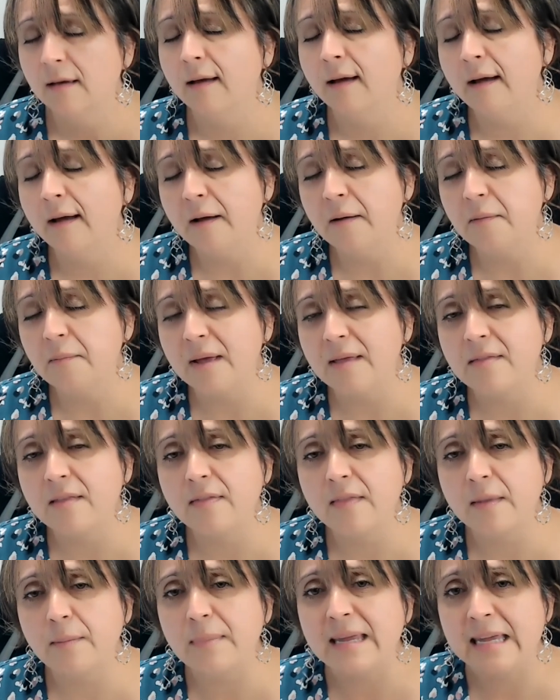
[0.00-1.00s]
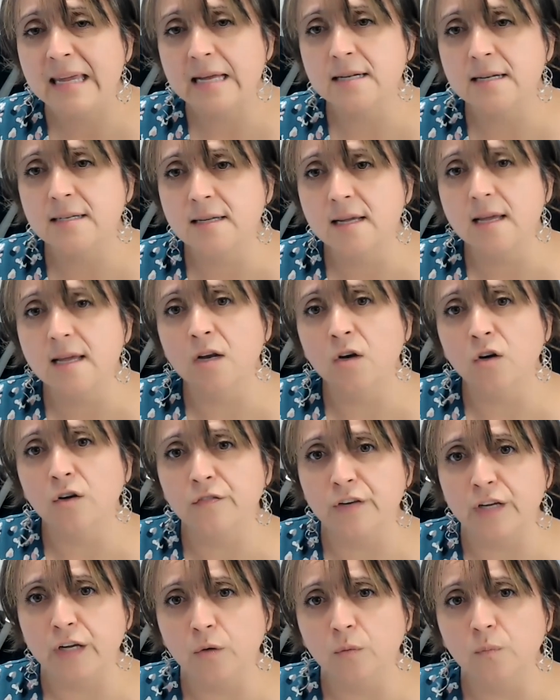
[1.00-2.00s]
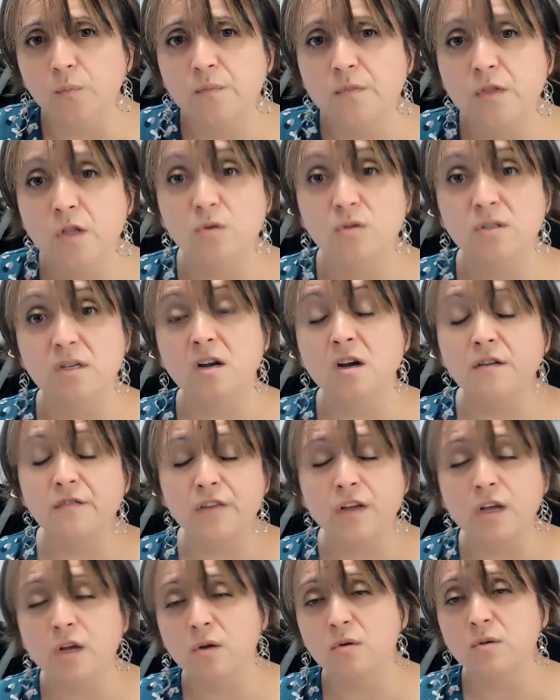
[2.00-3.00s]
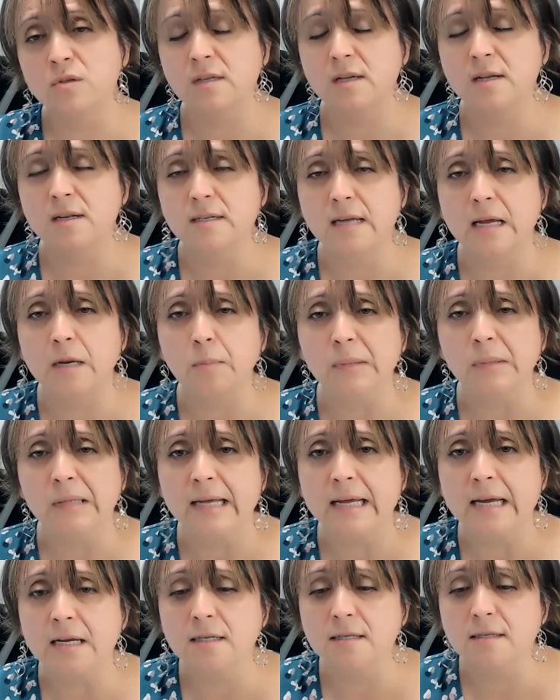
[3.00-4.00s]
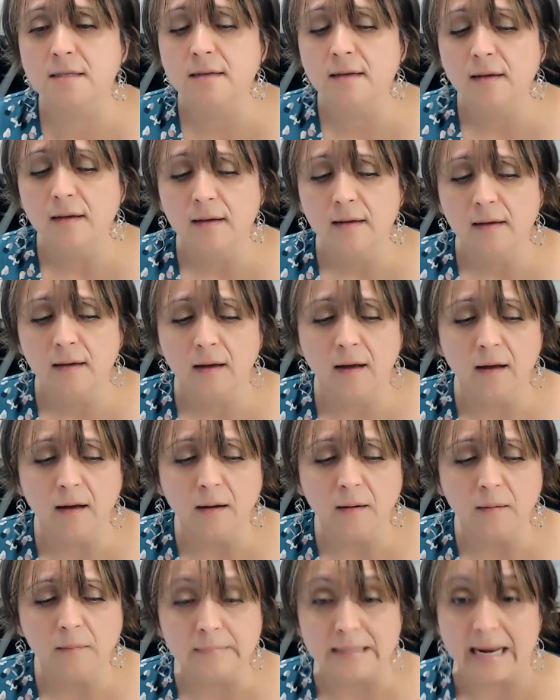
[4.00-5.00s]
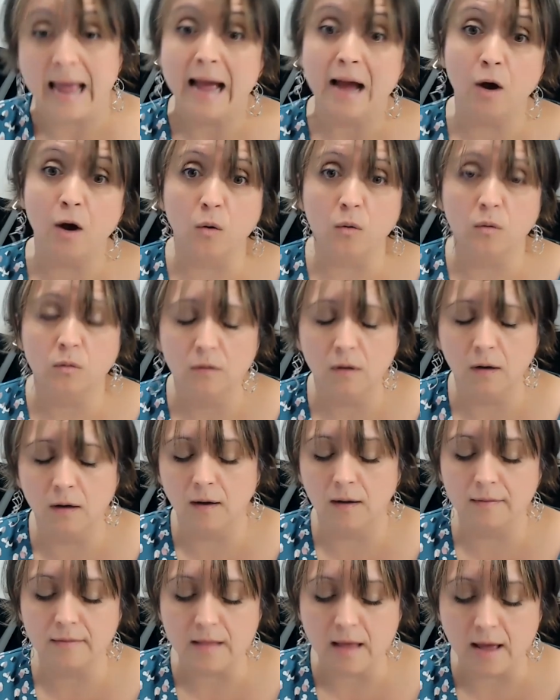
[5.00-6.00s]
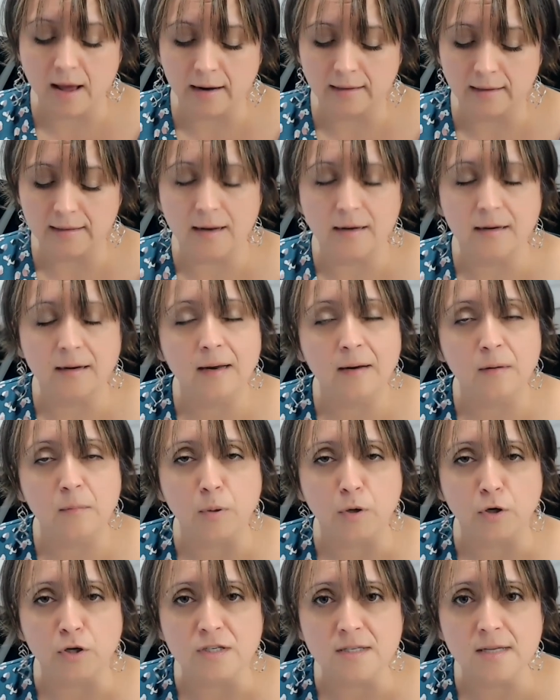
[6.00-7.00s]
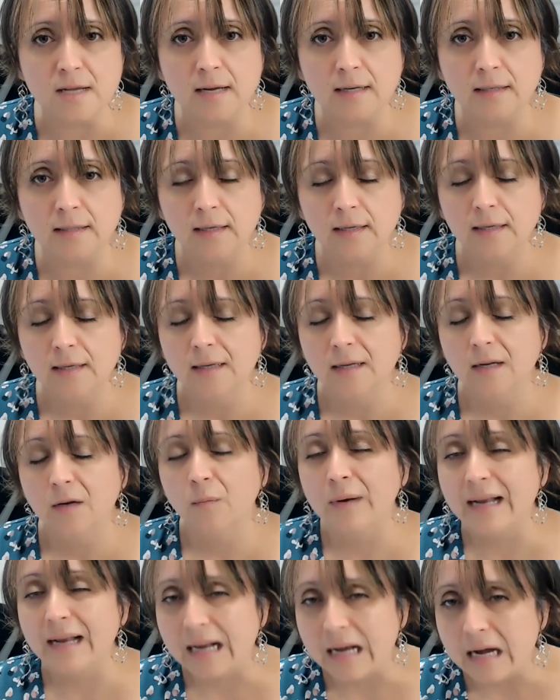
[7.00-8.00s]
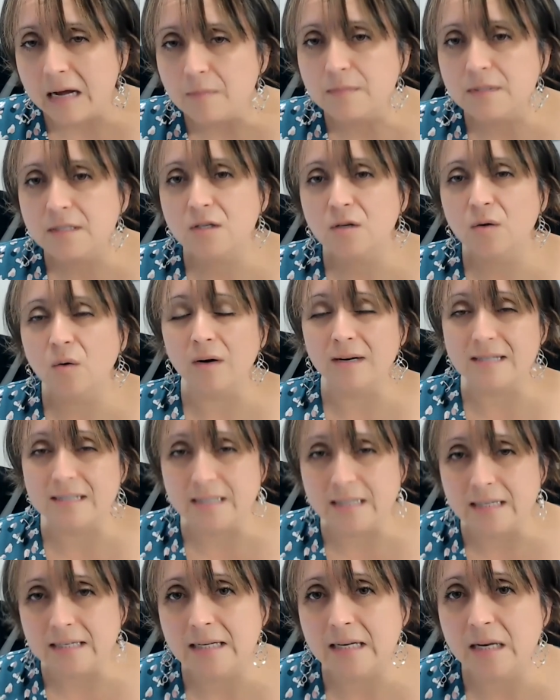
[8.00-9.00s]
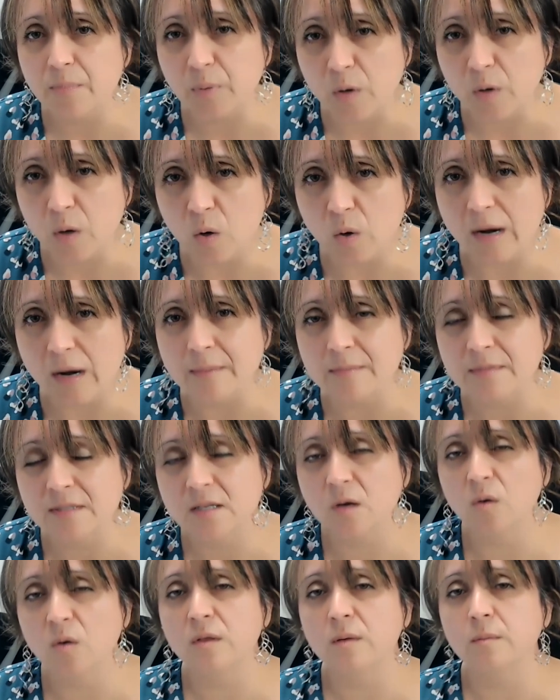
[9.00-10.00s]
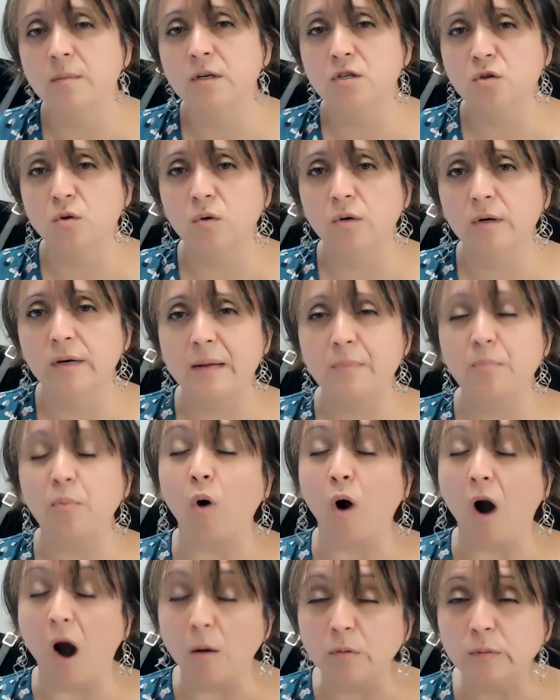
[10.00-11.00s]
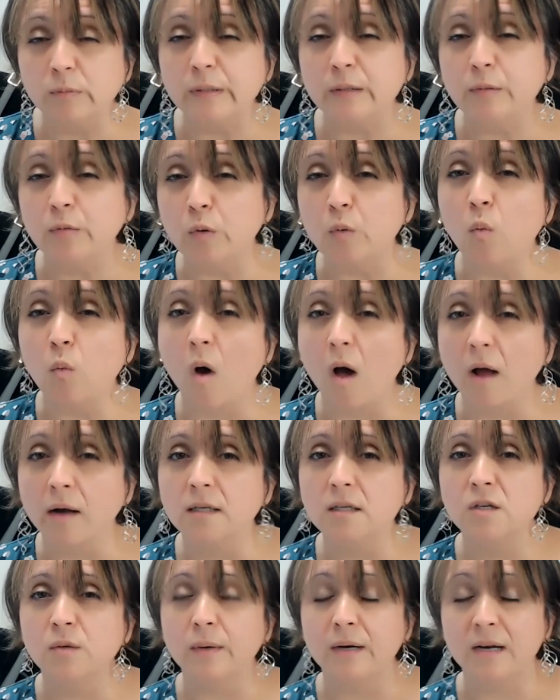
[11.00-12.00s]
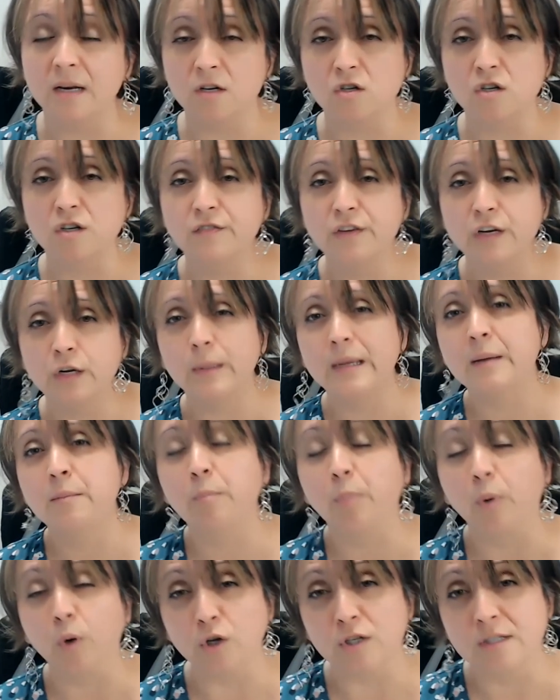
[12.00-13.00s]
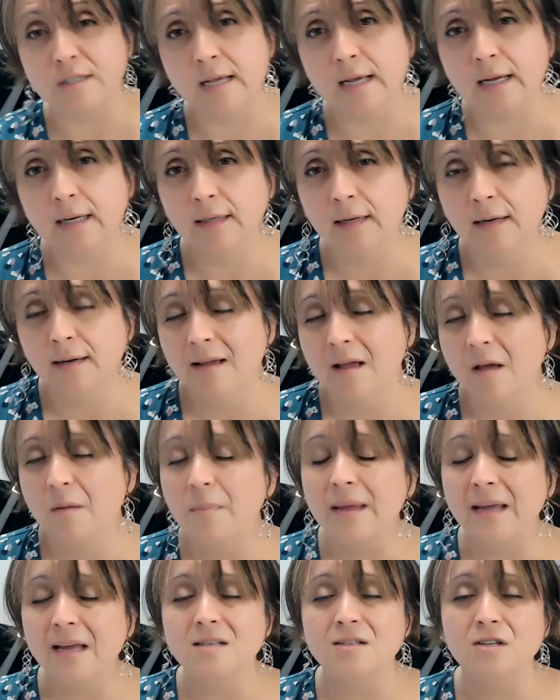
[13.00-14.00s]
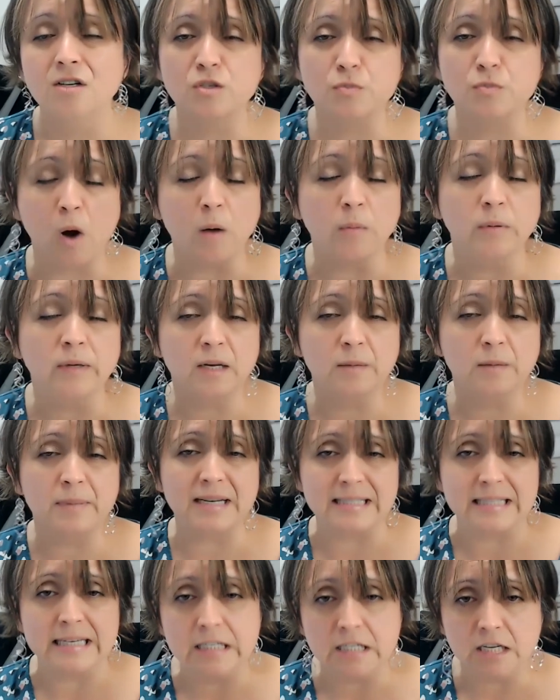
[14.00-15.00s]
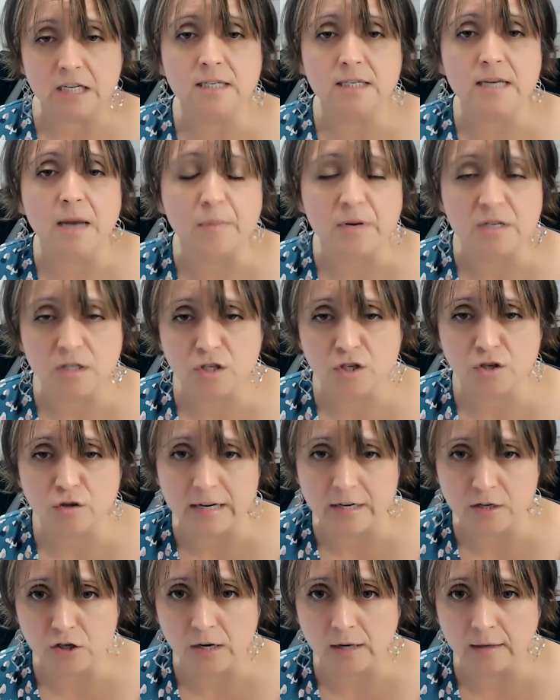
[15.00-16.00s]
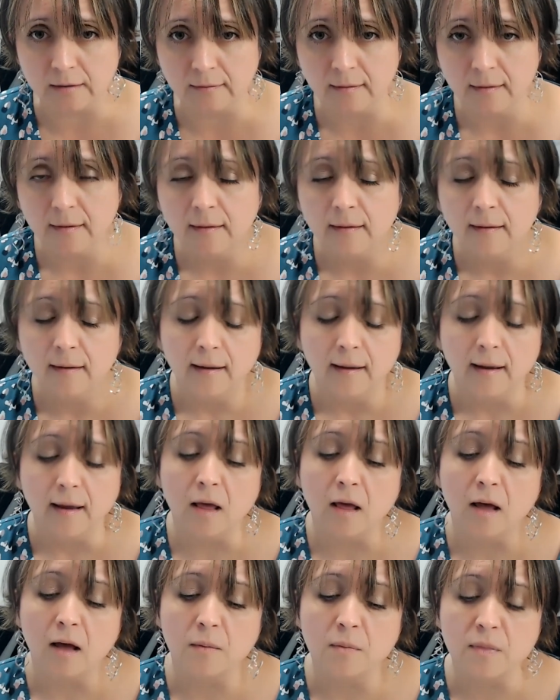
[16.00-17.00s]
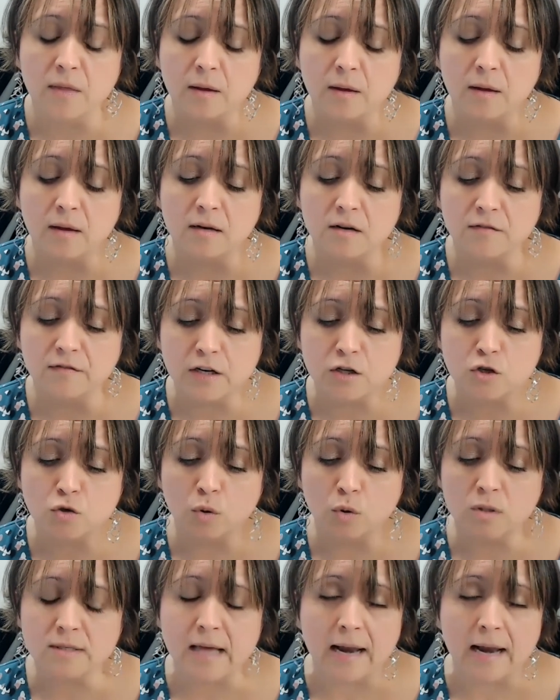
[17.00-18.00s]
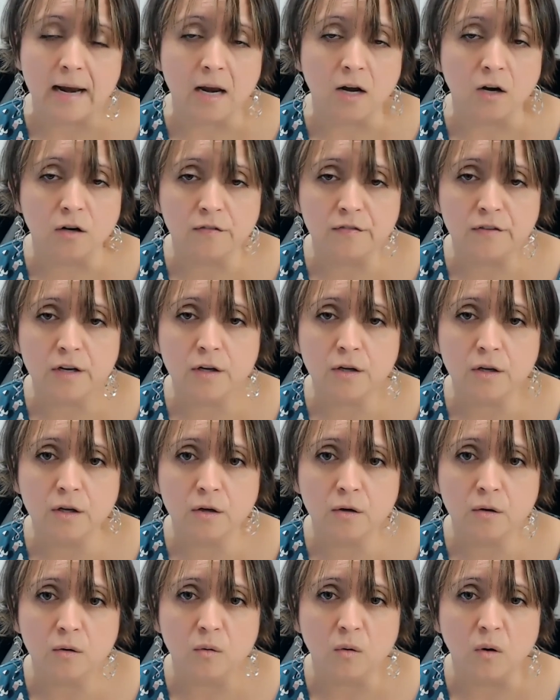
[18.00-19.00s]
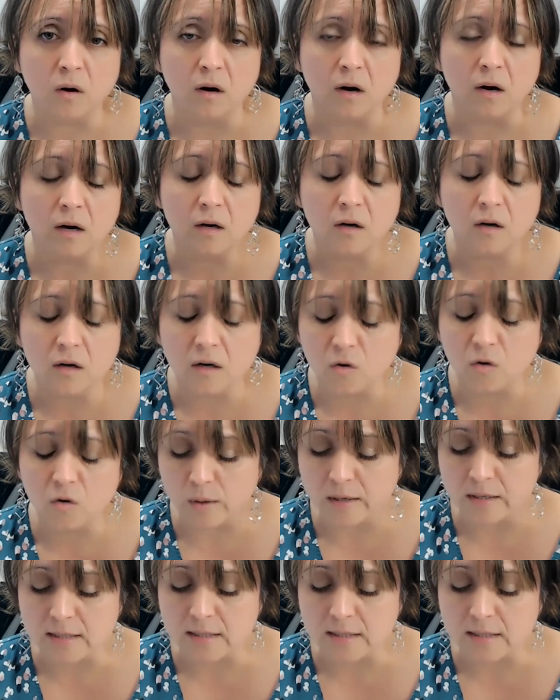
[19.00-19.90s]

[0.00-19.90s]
And then they begin to interview. Those interviews can take place now online and in person. When it comes to our CTE programs, though, the majority probably would want to do an interview in person because there's probably going to be a teaching demonstration. The individuals that interview you are going